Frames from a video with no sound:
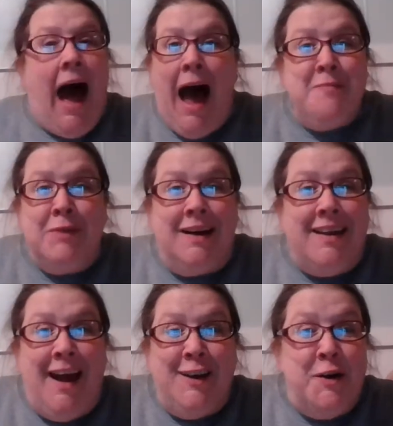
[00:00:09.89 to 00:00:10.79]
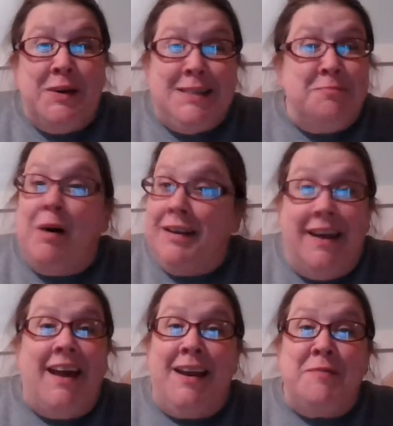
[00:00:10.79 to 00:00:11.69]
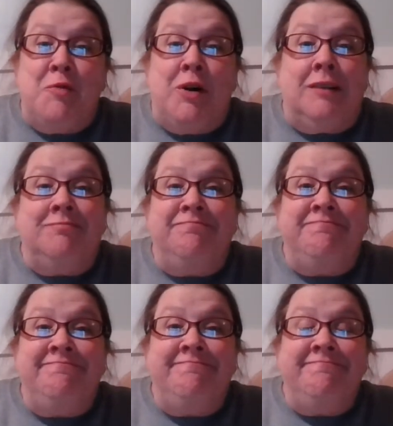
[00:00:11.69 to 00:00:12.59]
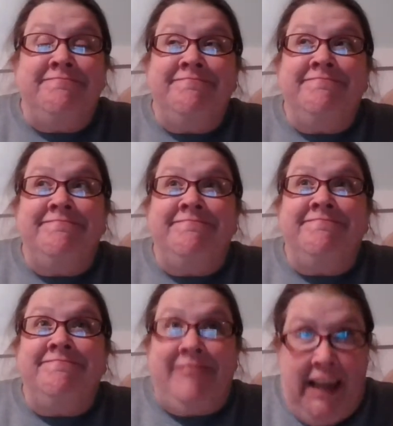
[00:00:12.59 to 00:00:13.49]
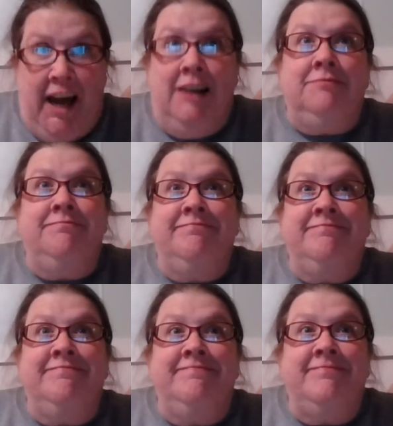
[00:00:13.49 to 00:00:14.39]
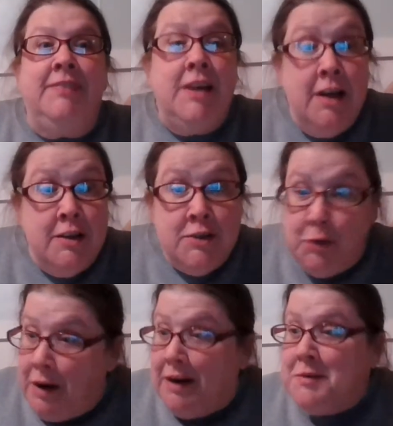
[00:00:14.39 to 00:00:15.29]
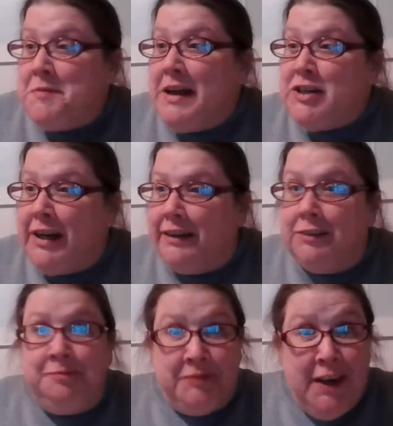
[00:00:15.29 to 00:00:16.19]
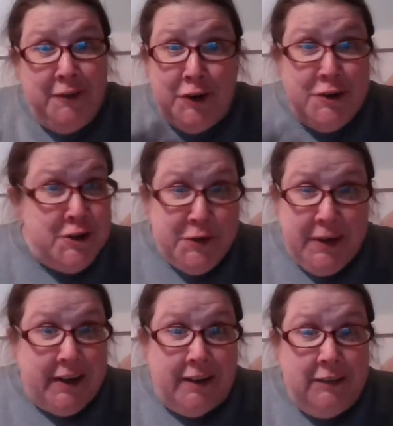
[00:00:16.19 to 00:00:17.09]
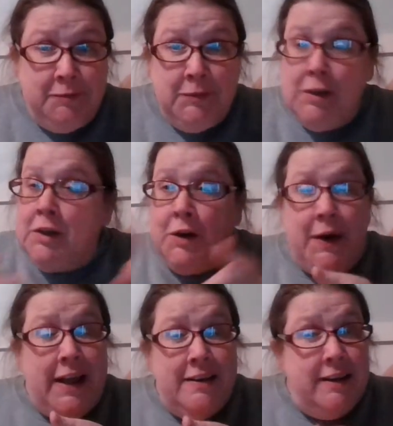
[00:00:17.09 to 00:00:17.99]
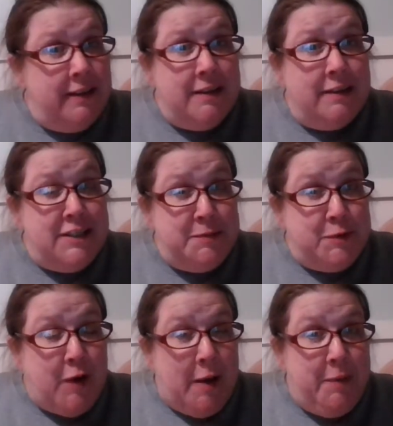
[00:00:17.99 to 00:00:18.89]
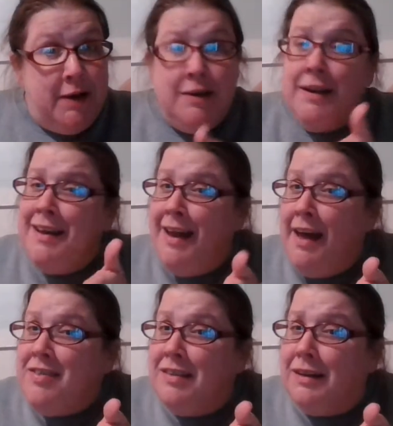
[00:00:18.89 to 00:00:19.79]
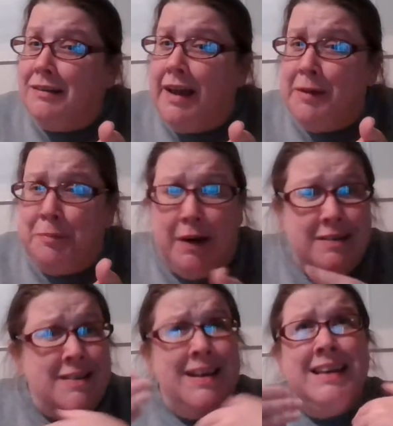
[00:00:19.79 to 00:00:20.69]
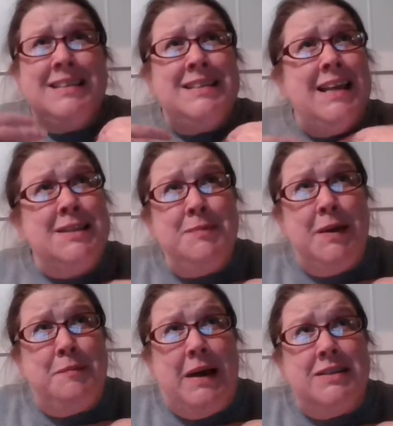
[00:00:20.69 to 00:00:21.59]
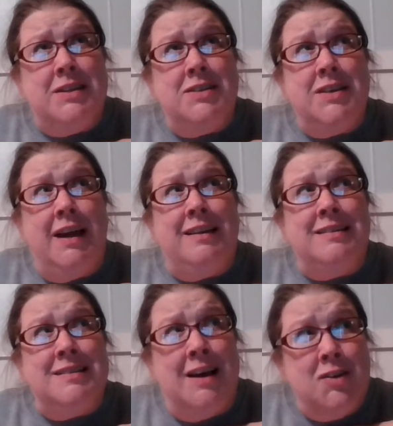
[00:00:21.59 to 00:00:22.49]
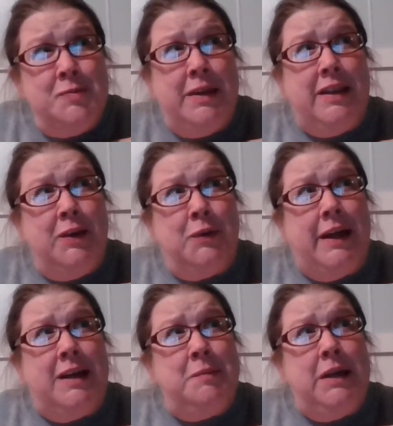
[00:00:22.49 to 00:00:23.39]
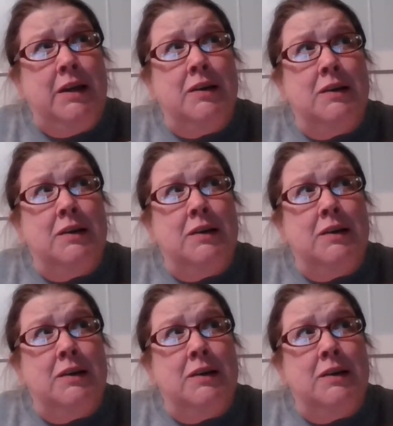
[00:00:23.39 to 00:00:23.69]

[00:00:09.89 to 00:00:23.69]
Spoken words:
I'm lucky I know it's Monday anymore. Yeah. So welcome to my channel. If you're new here, go ahead and hit the subscribe button and the little like button. It sends me a message and it tells me that you like me